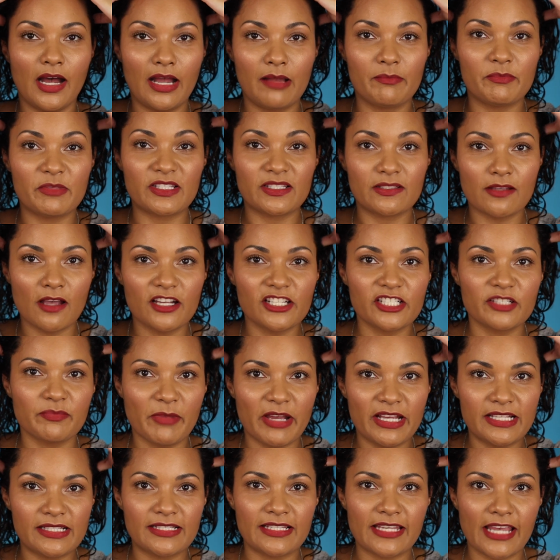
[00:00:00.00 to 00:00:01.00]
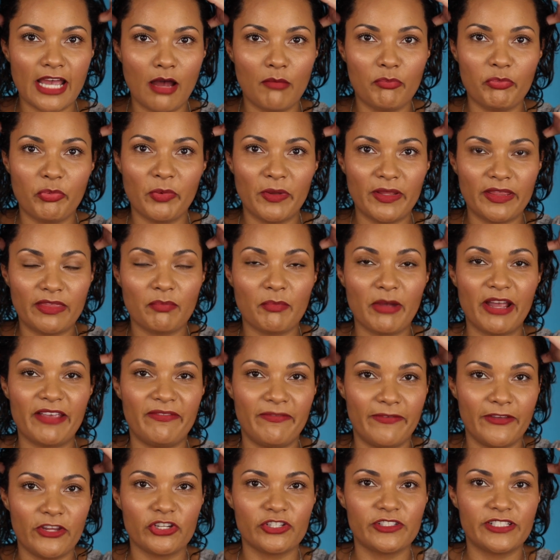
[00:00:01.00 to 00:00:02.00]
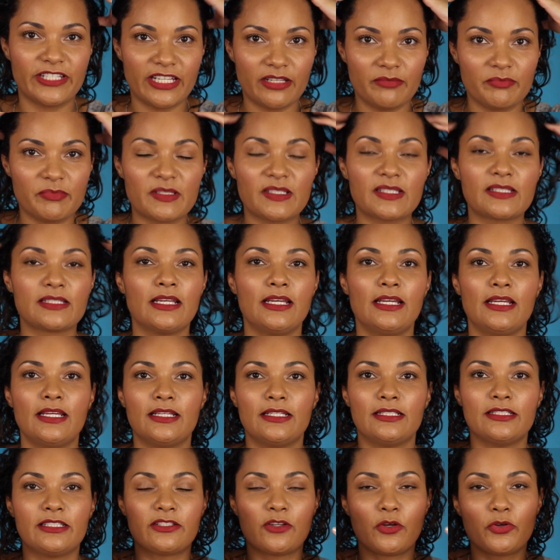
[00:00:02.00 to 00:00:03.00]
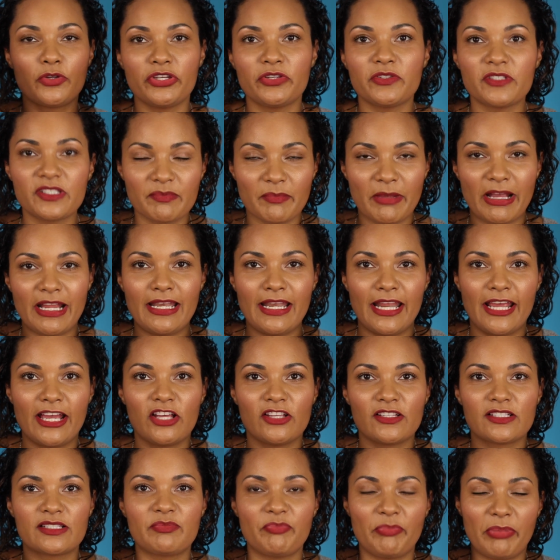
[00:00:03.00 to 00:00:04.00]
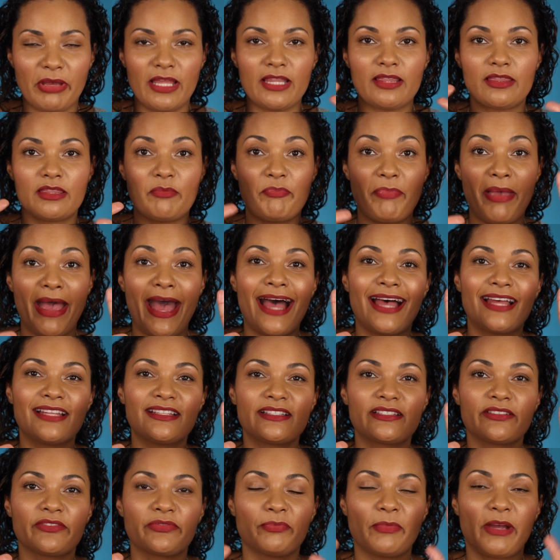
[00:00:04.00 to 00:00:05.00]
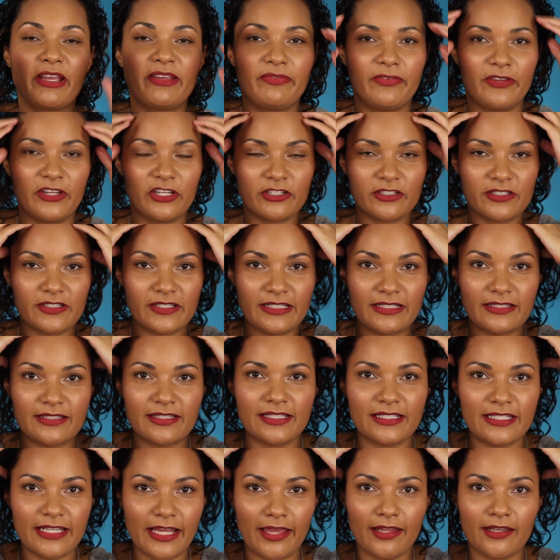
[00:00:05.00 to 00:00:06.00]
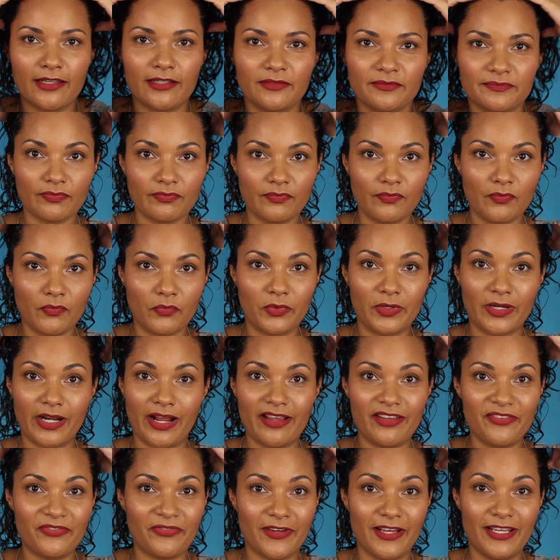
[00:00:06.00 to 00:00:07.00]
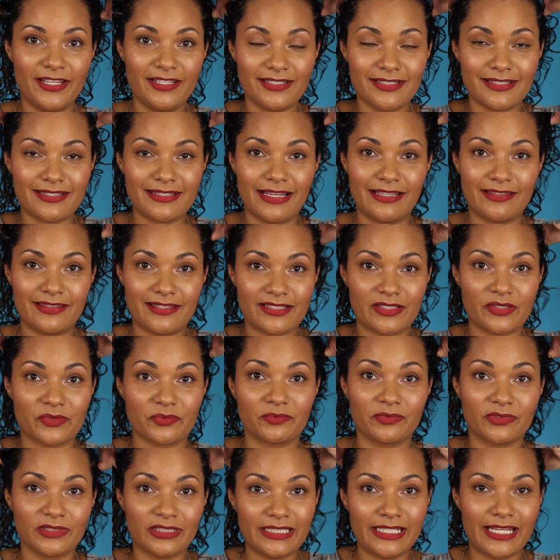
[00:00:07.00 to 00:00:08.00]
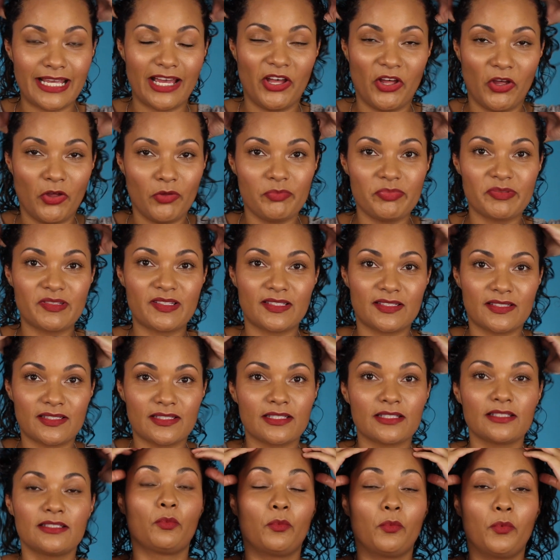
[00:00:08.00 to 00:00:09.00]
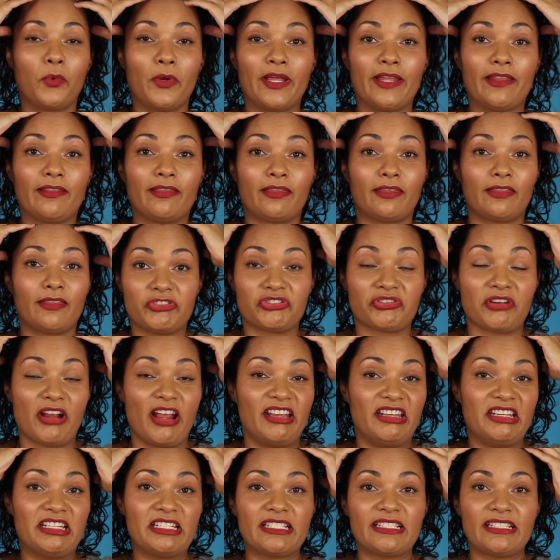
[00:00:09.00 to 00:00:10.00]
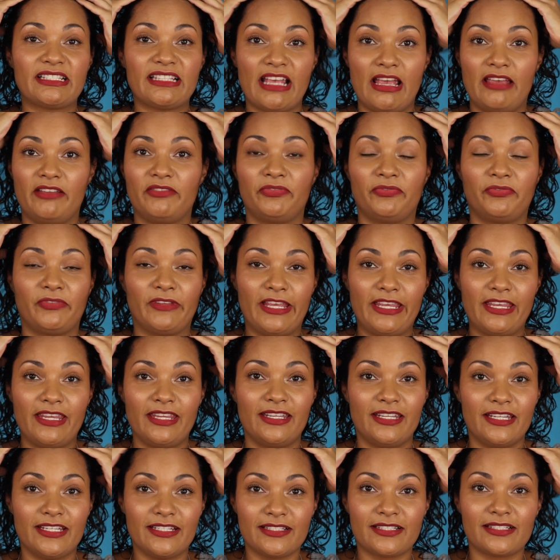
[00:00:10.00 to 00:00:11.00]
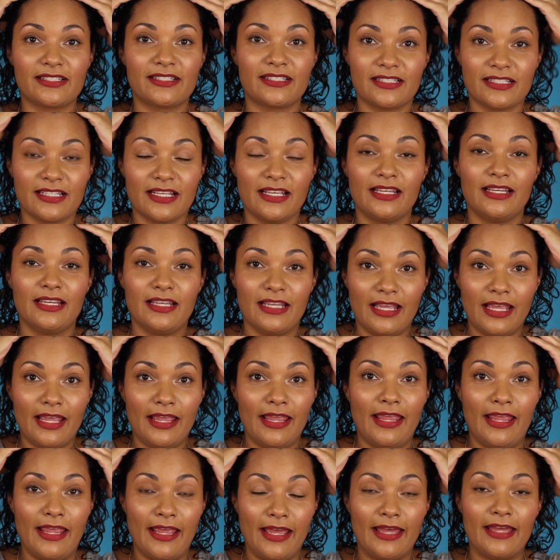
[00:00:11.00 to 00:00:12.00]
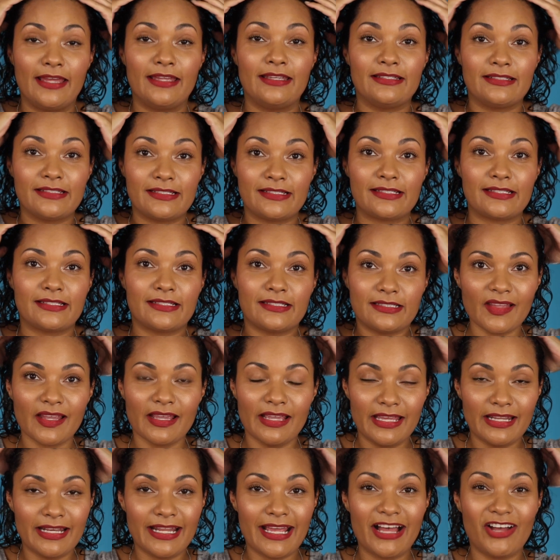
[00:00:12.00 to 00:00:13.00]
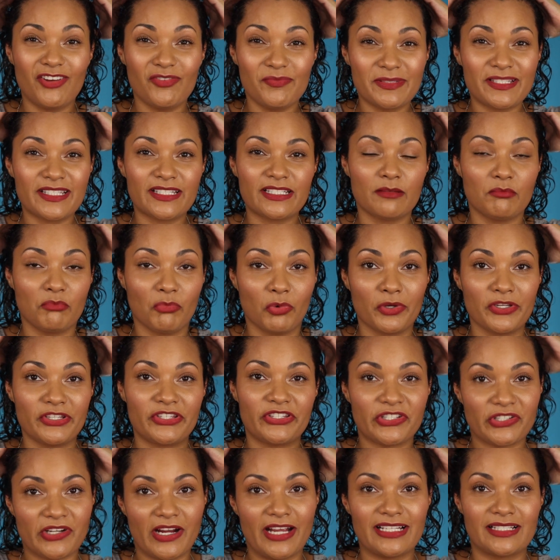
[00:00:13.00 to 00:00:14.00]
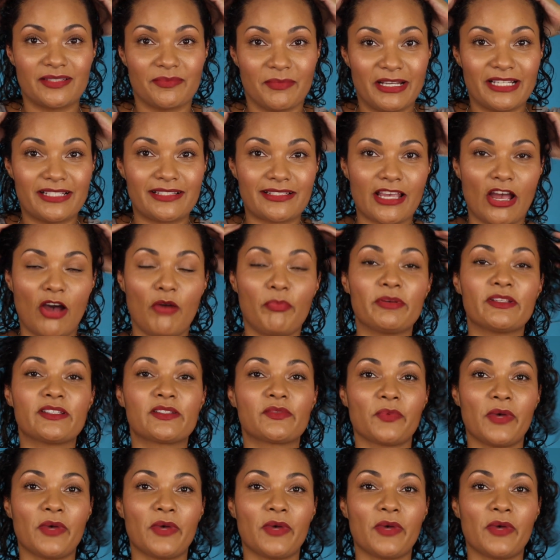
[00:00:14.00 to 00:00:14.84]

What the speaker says: I massage my scalp with my fingertips. Don't use my nails, but the pads of my fingers instead. What I find is that this really helps with dryness and flakiness, and it helps to moisturize my scalp as